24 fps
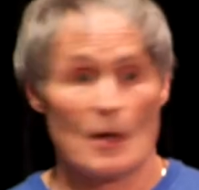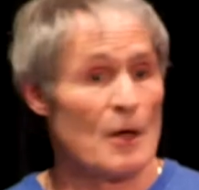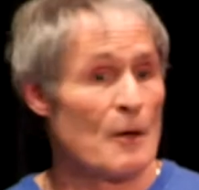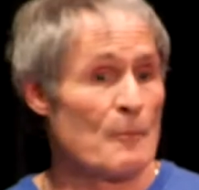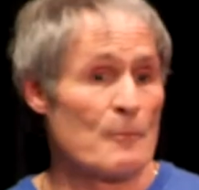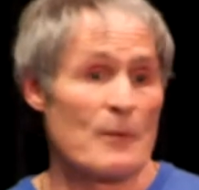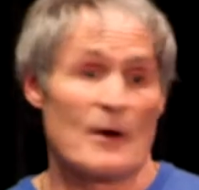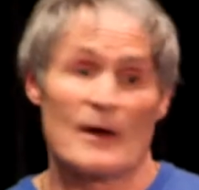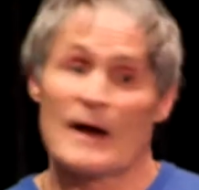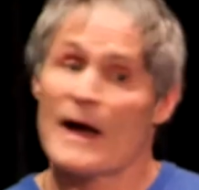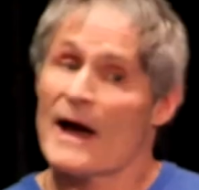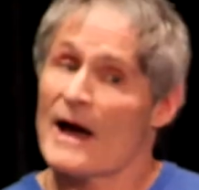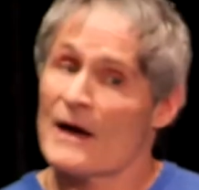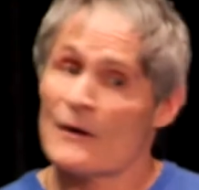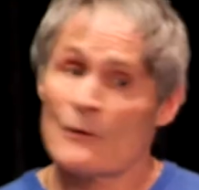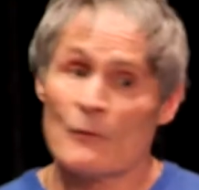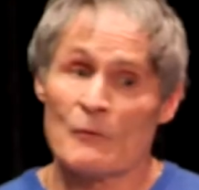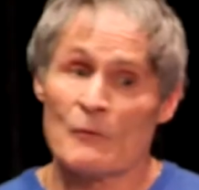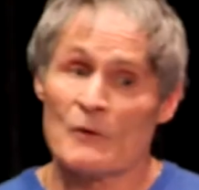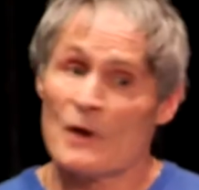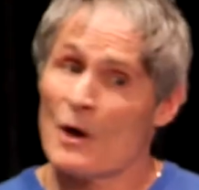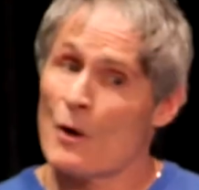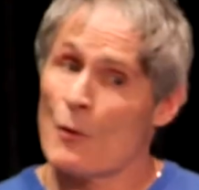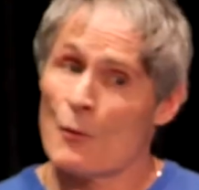but I don't
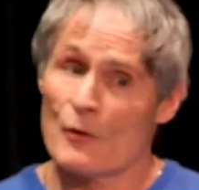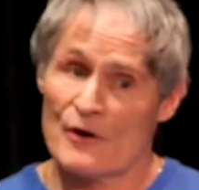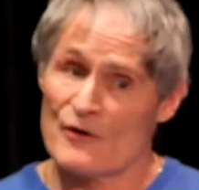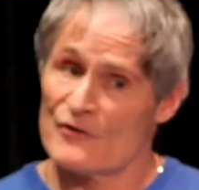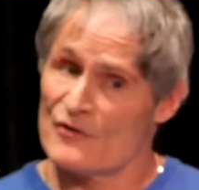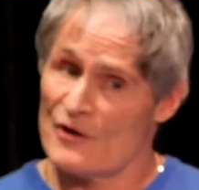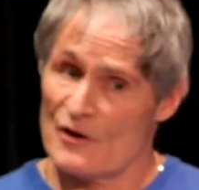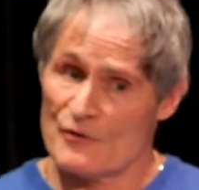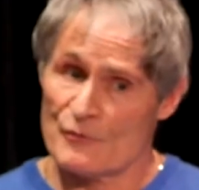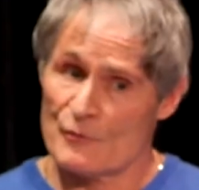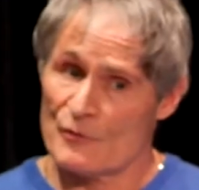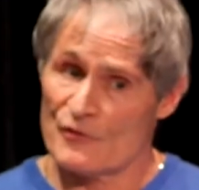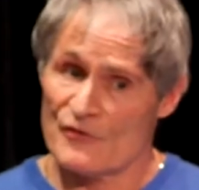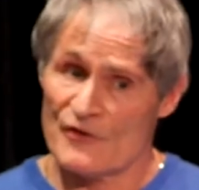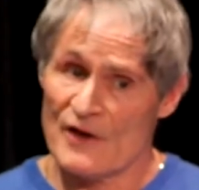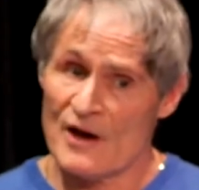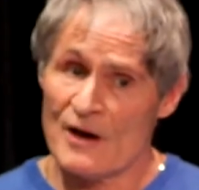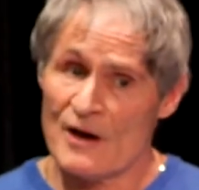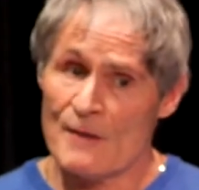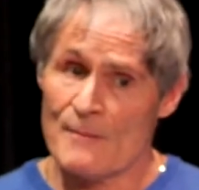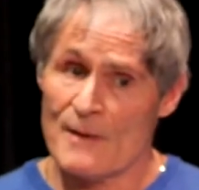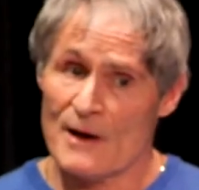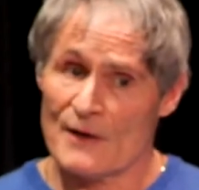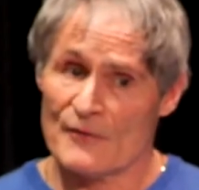know what a judge would say
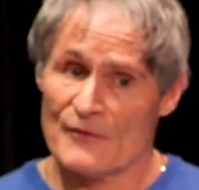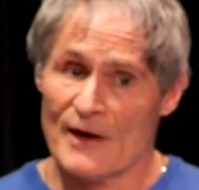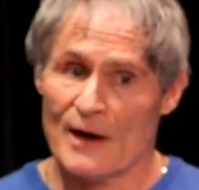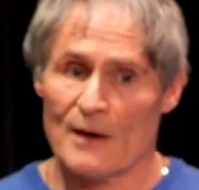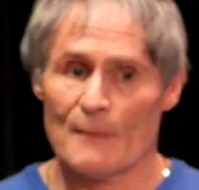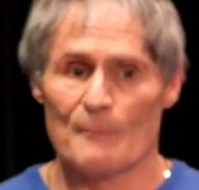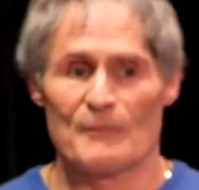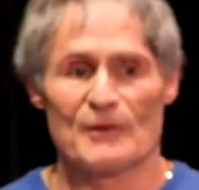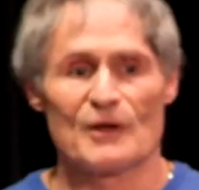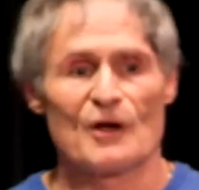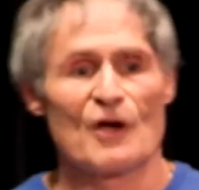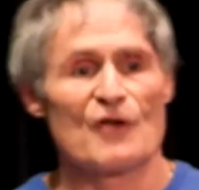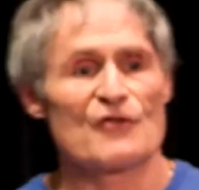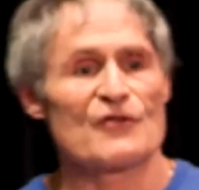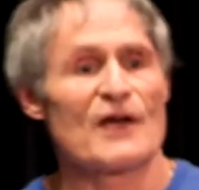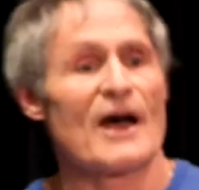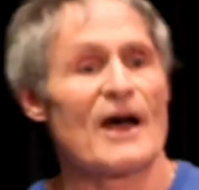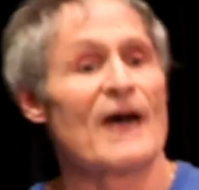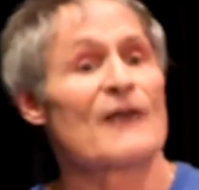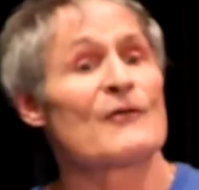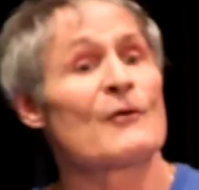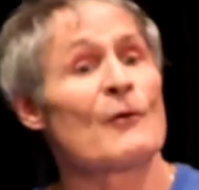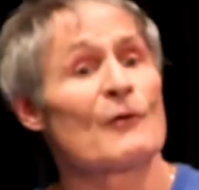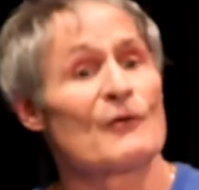about that because
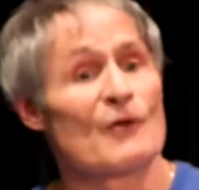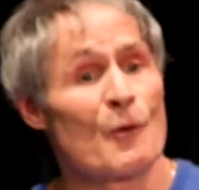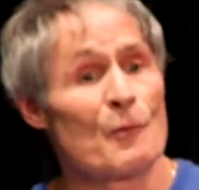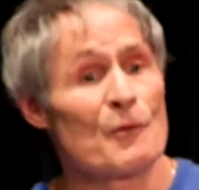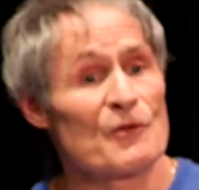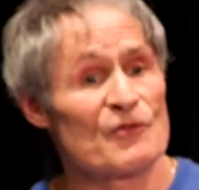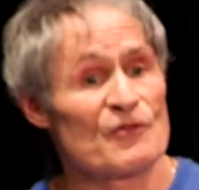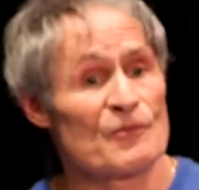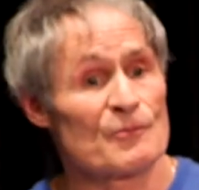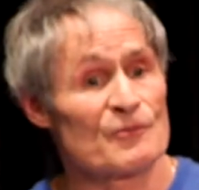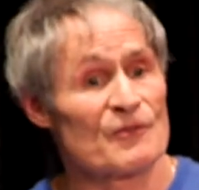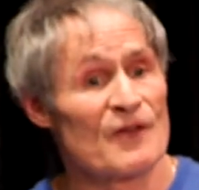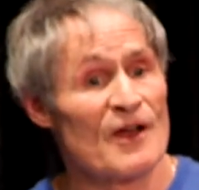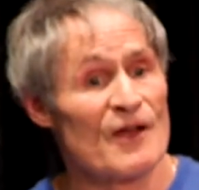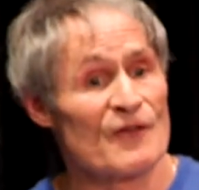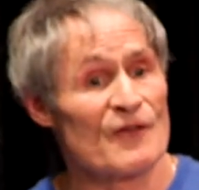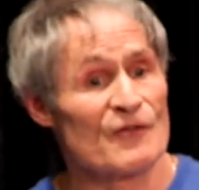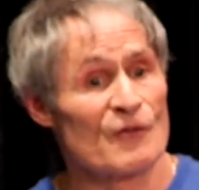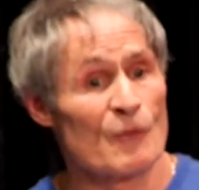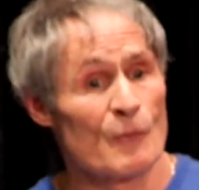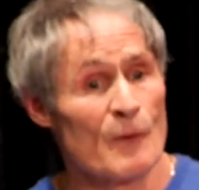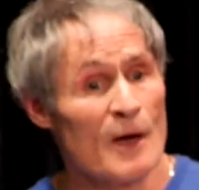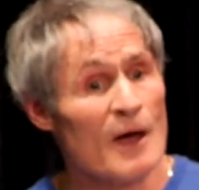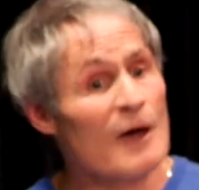I don't know what
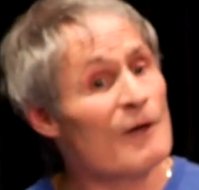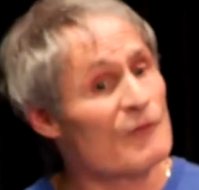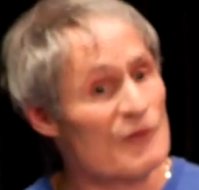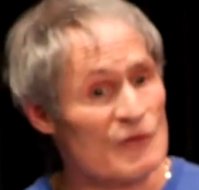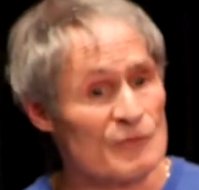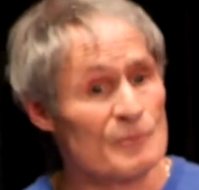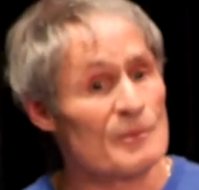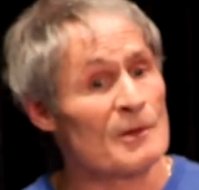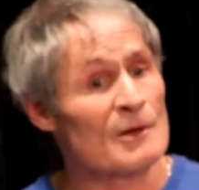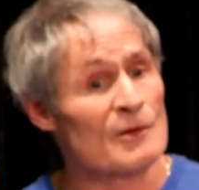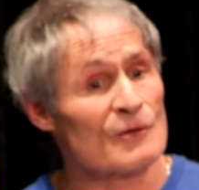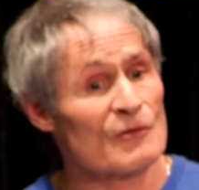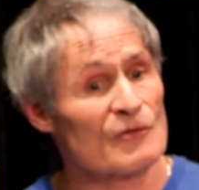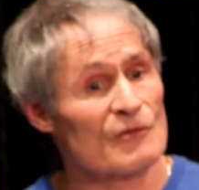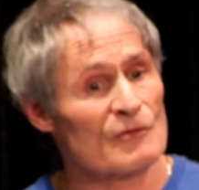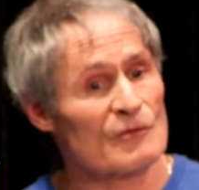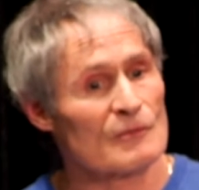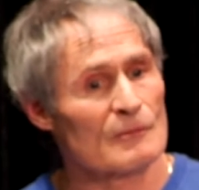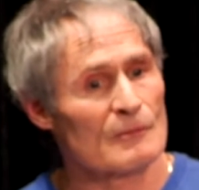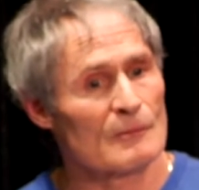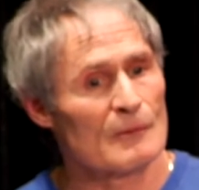substantial relevance means.